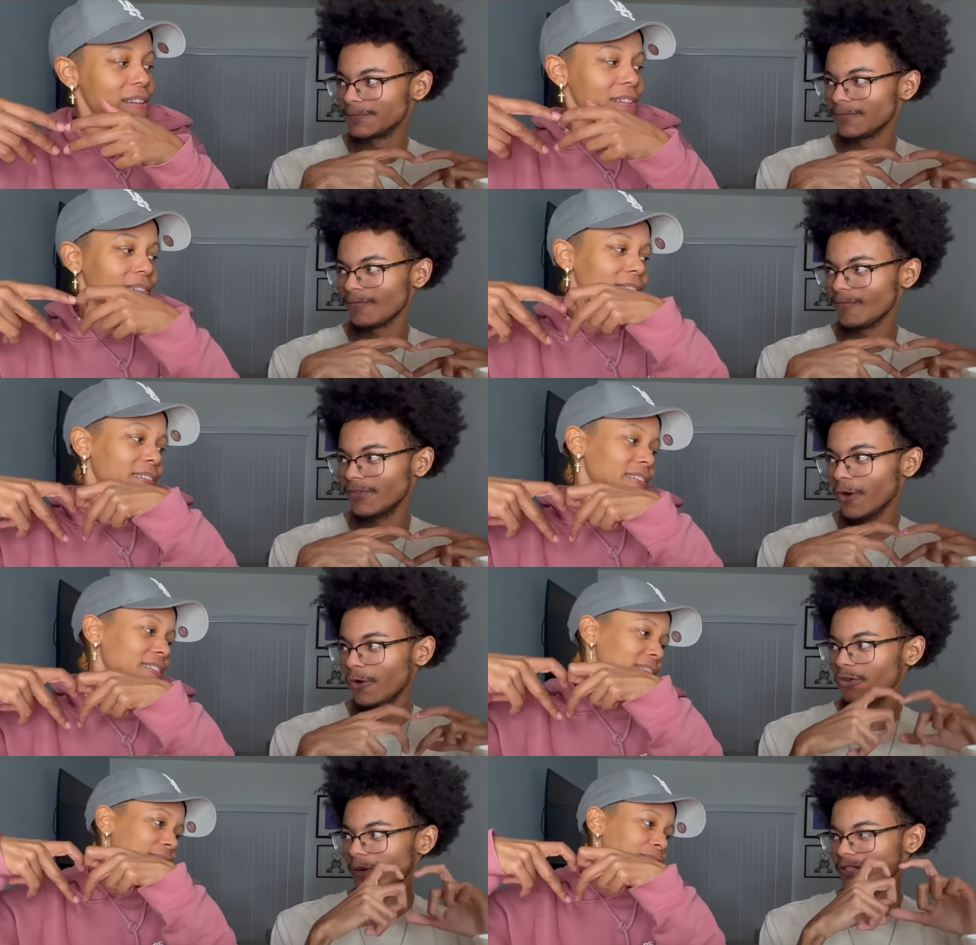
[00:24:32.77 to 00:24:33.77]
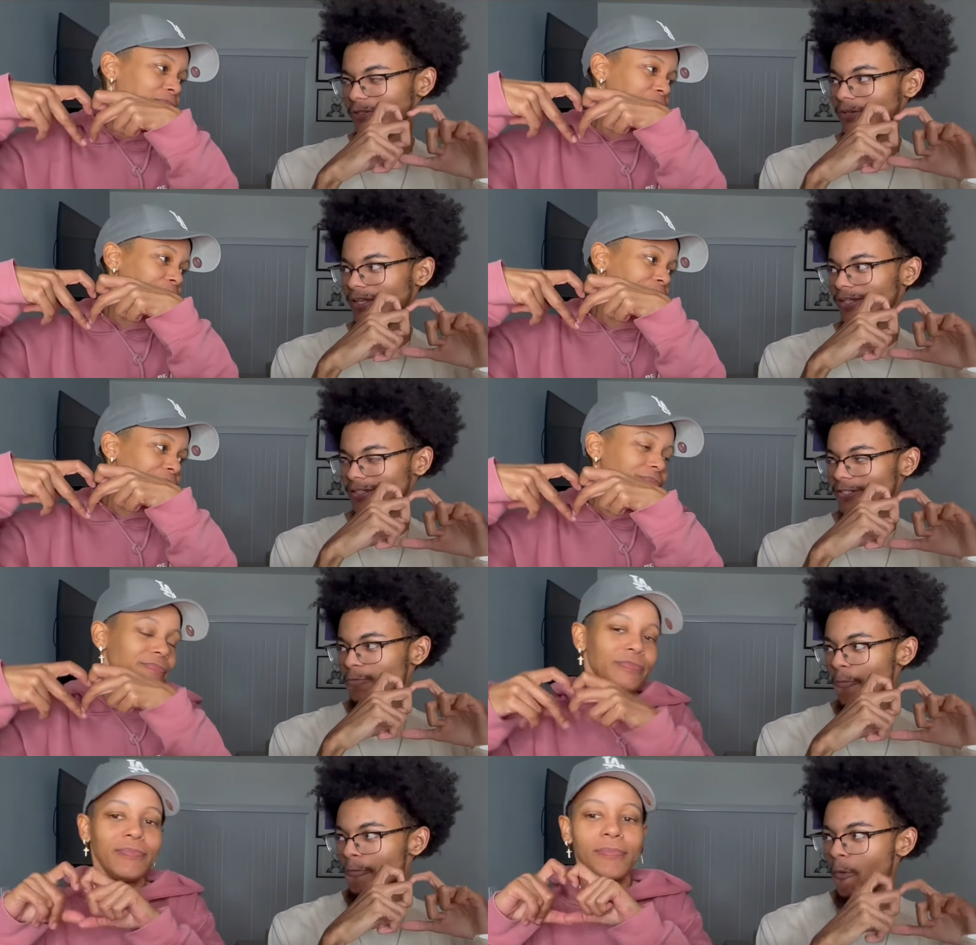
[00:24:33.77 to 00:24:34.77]
Speaker 1: the old way is doing it like this.
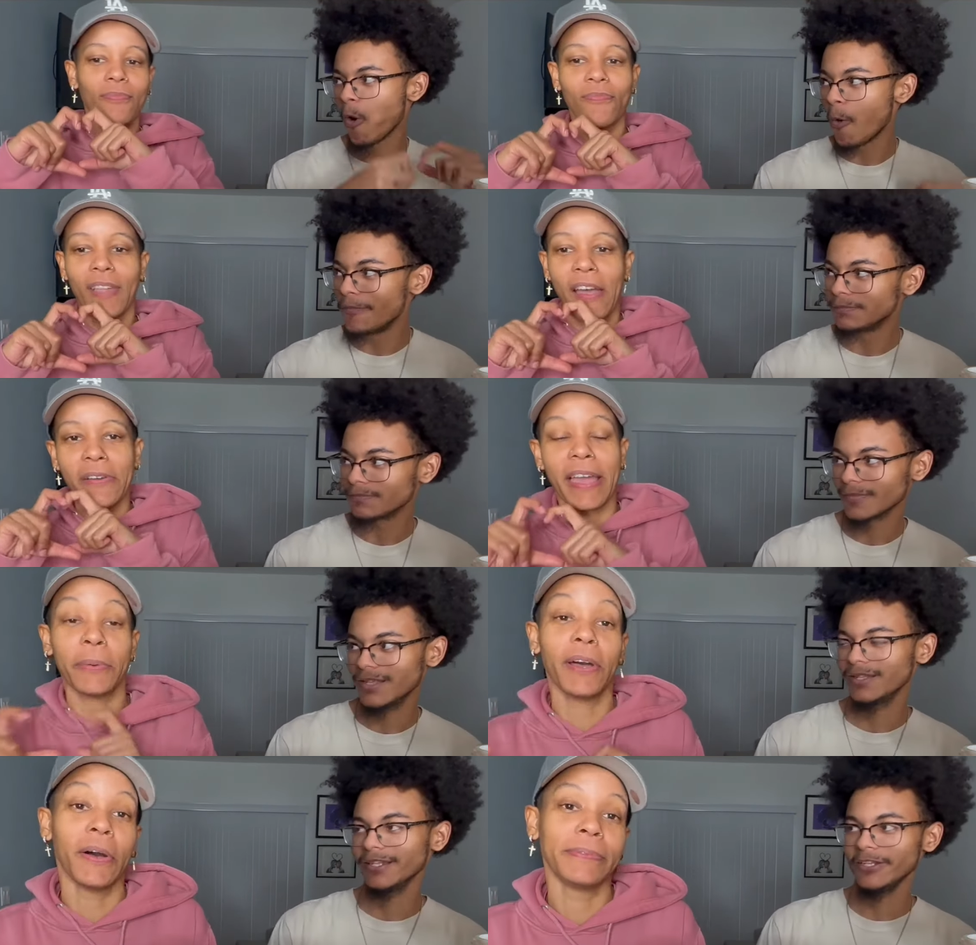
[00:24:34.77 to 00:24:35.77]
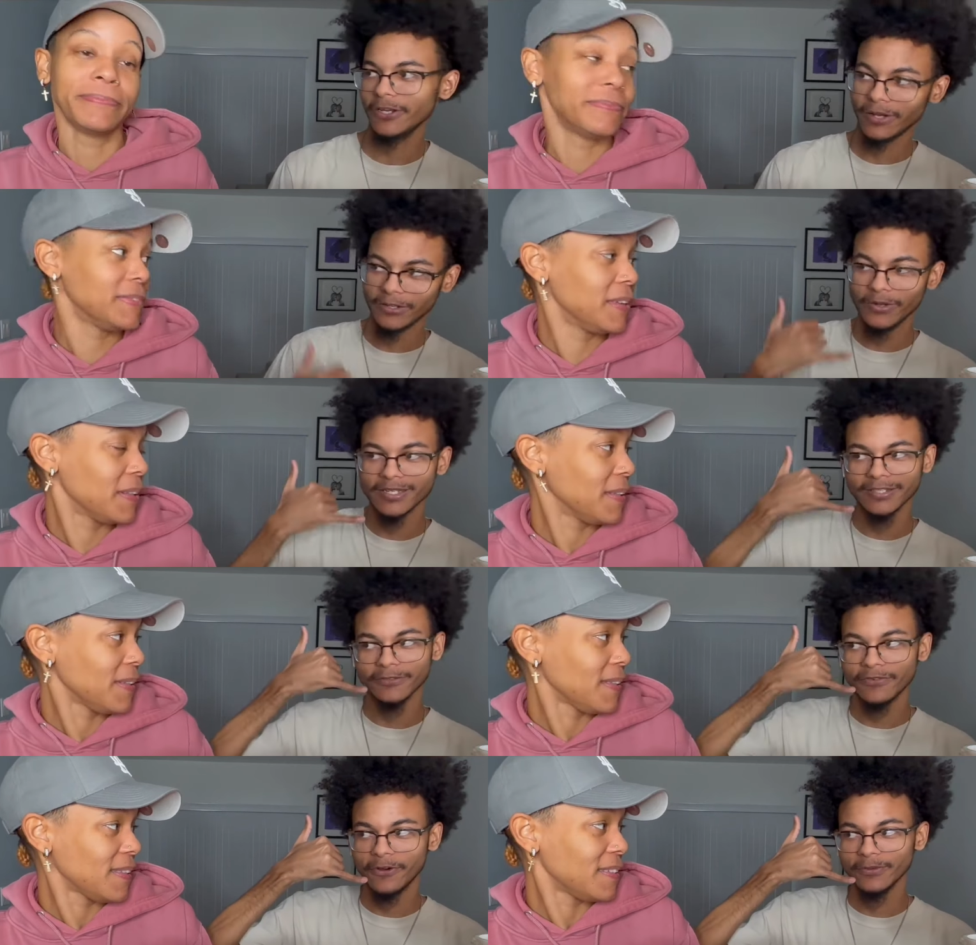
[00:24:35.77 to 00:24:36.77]
Okay, and well, then, like you know how you guys have the
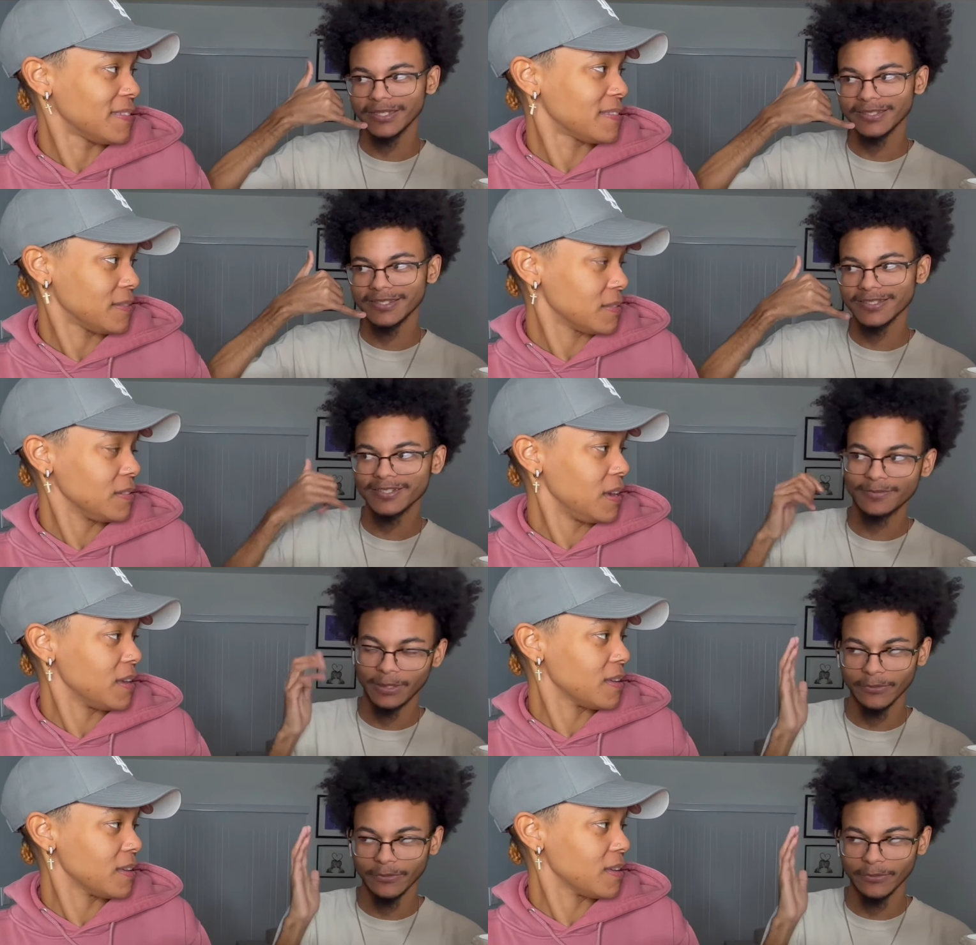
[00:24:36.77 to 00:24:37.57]
phone like this, yeah.